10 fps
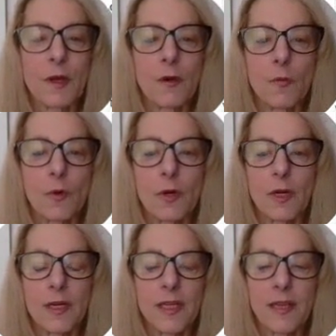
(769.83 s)

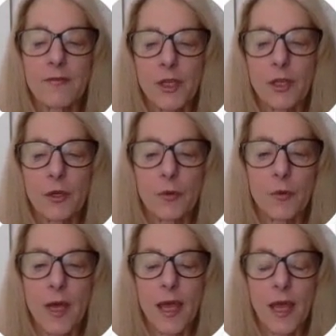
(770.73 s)
would give
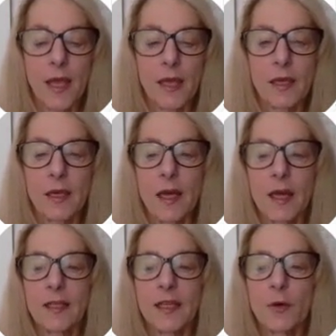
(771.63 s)
you a
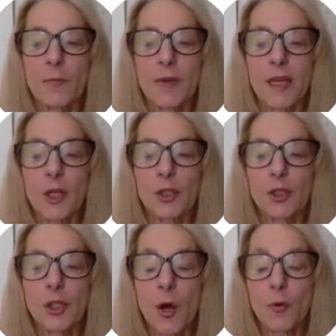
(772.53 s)
little bit
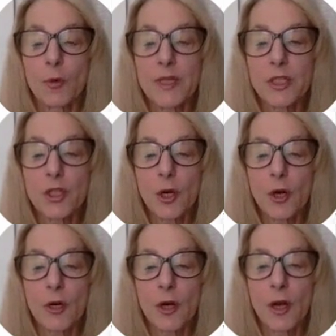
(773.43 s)
lower
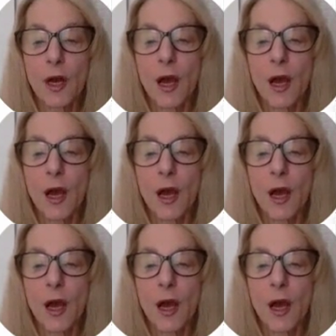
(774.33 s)
return,